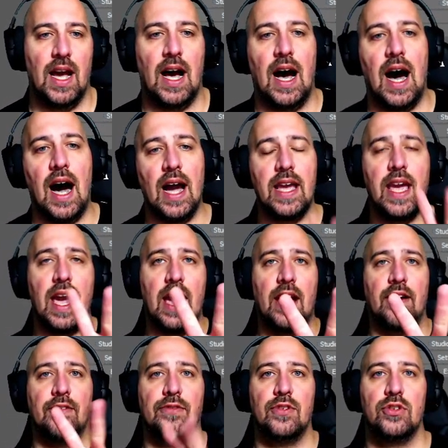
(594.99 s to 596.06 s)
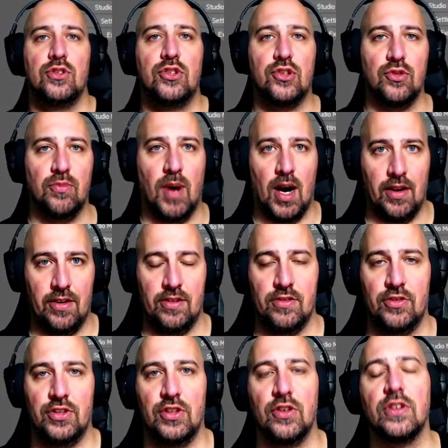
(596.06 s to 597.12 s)
I have two monitors
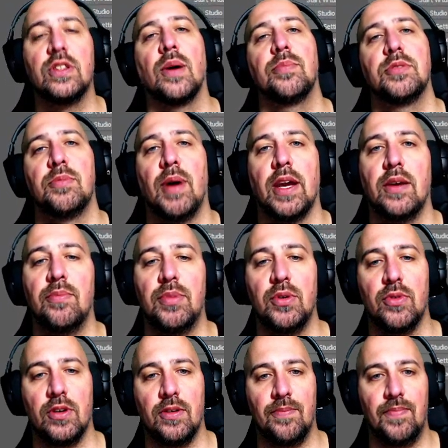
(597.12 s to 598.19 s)
hooked up to my computer.